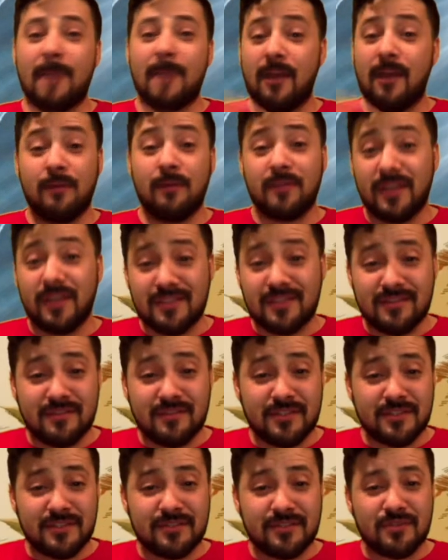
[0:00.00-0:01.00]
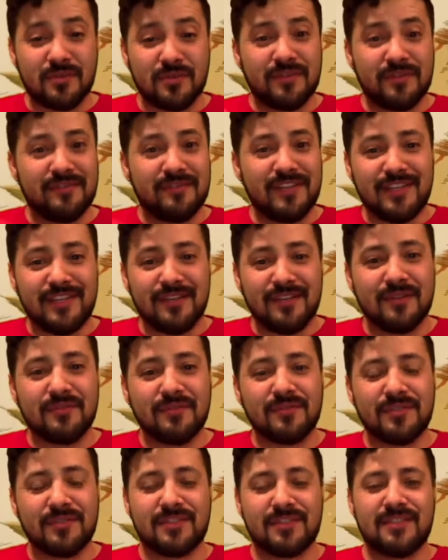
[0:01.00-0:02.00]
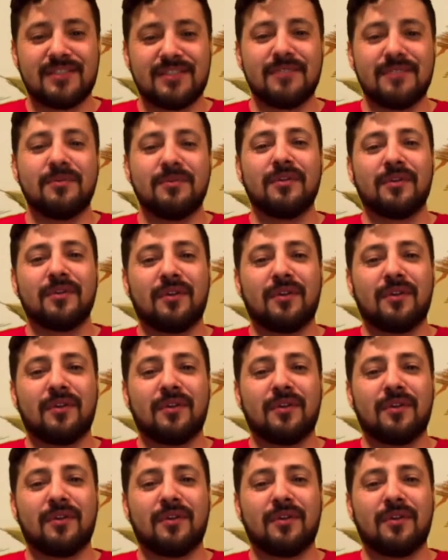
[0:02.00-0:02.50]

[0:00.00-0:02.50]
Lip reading: hope you guys still just enjoyed the video, just to see what other